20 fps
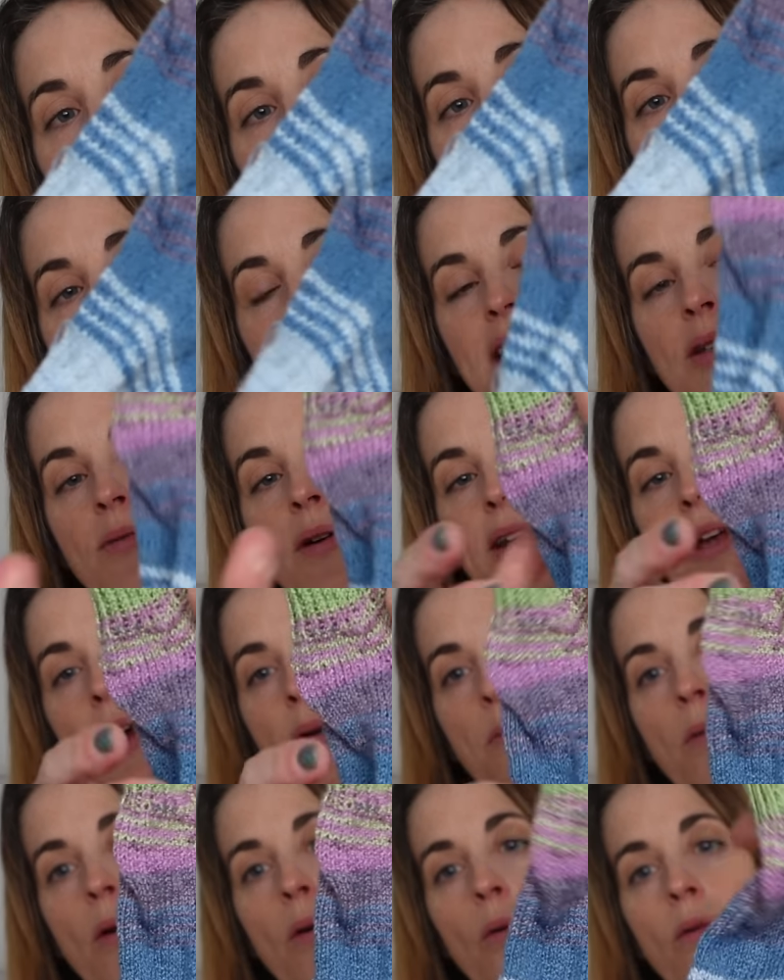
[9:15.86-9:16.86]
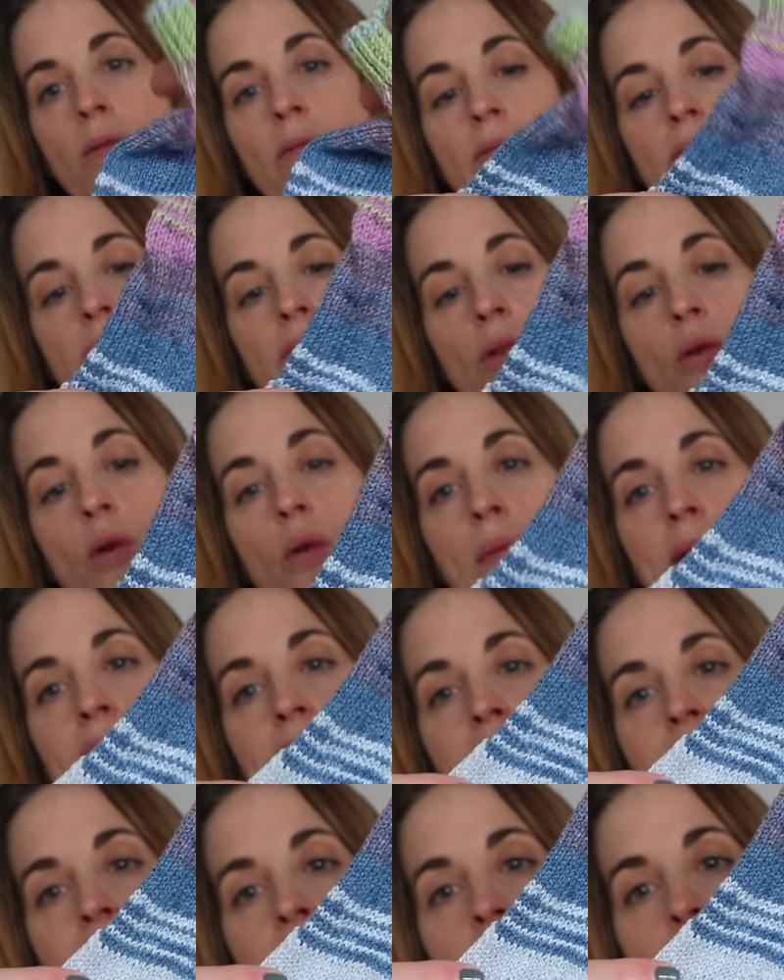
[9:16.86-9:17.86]
on this one I'm
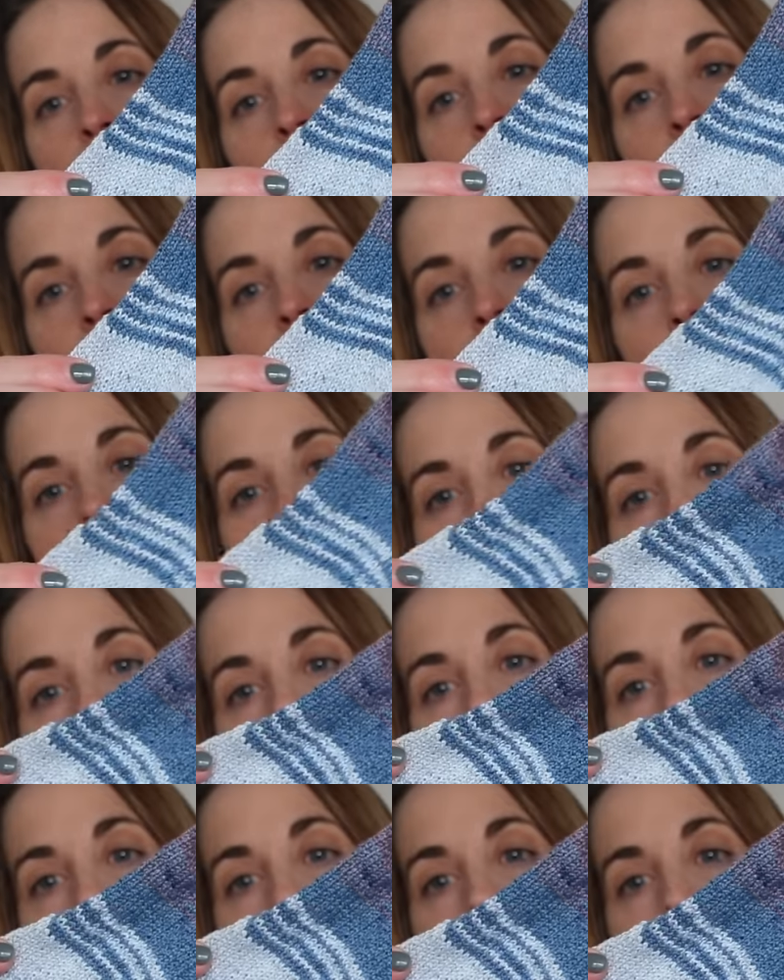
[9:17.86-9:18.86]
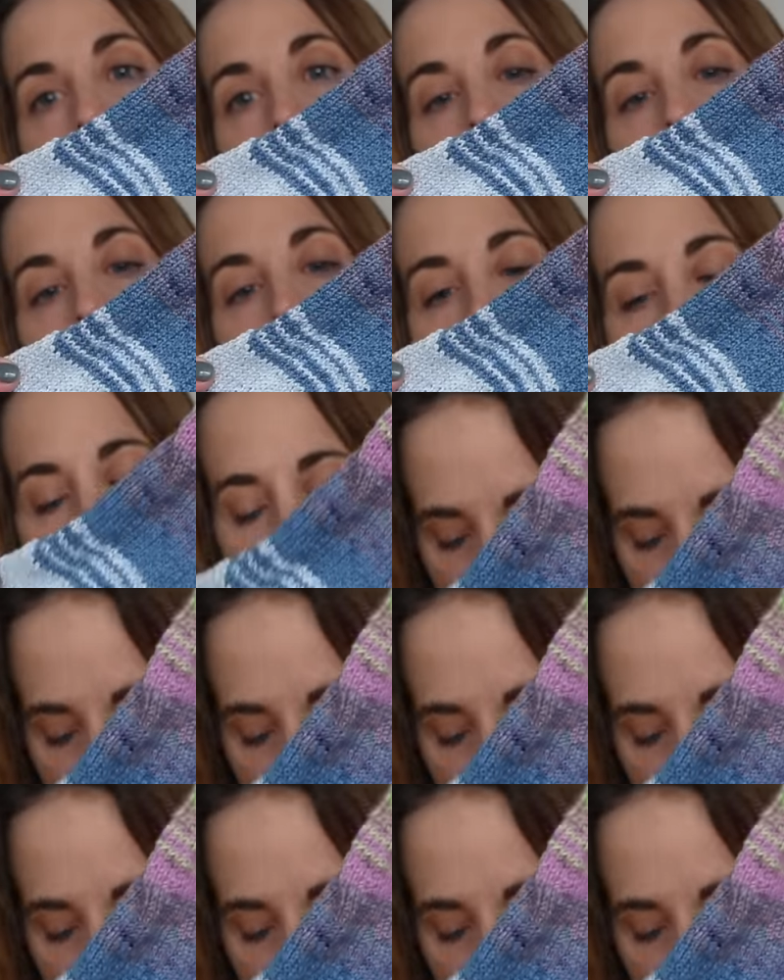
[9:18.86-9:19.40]
almost at the point of doing the